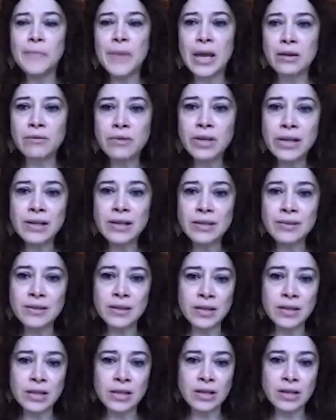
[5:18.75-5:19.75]
and really
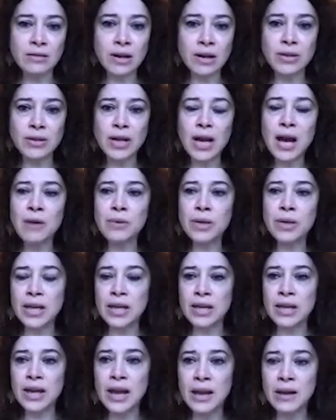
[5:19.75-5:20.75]
thinking around how we
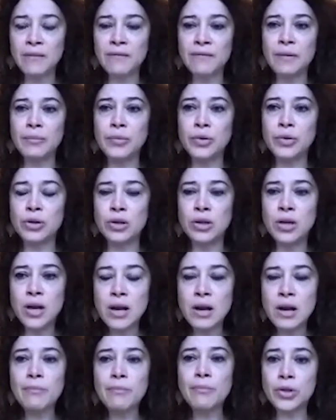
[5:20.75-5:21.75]
can have a more
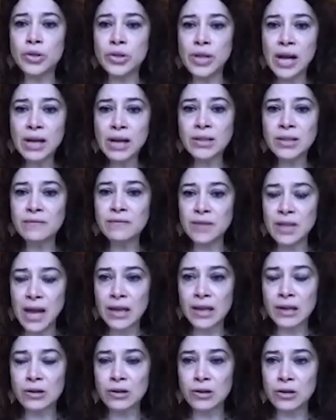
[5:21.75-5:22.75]
productive
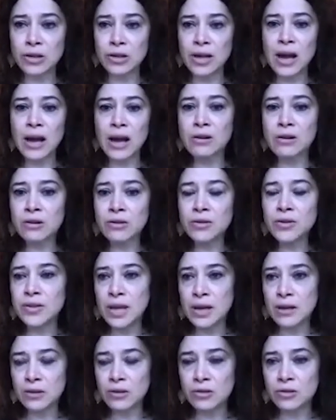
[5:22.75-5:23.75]
dialogue across
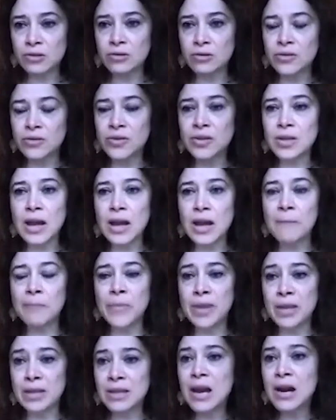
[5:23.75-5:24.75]
sectors
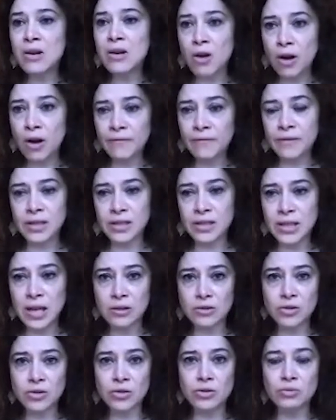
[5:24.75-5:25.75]
that are often in
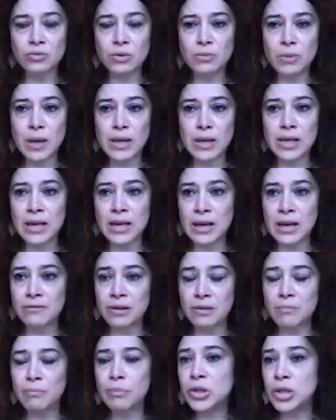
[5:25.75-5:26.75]
tensions with one another
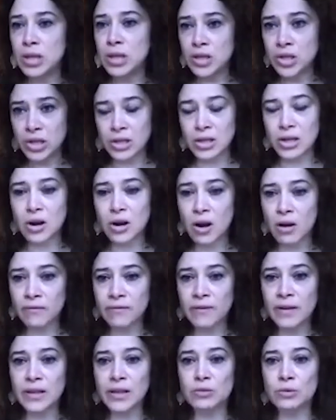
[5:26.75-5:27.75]
and potentially in
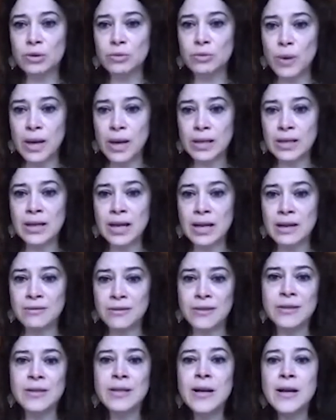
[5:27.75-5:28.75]
conflict with one
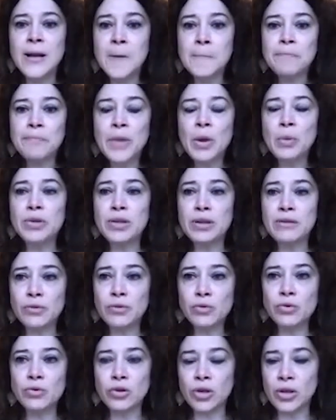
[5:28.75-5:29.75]
another, with a
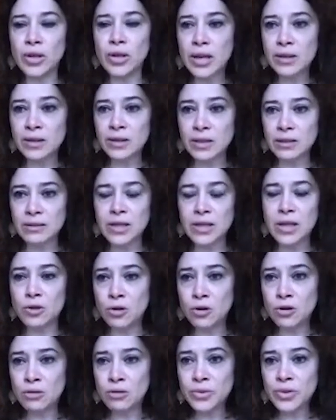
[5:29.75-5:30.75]
view to connecting the
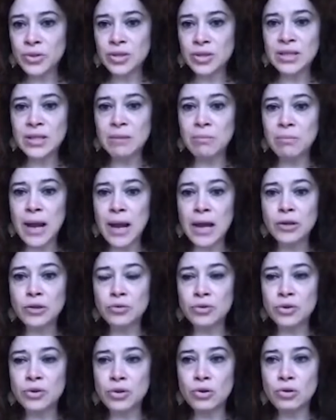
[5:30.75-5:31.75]
norms that apply
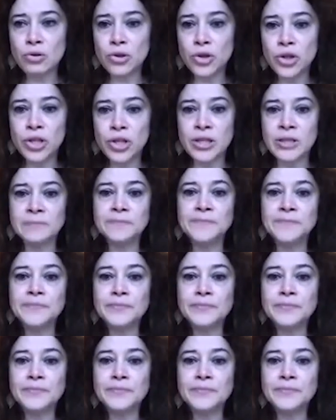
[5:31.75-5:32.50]
to the ocean,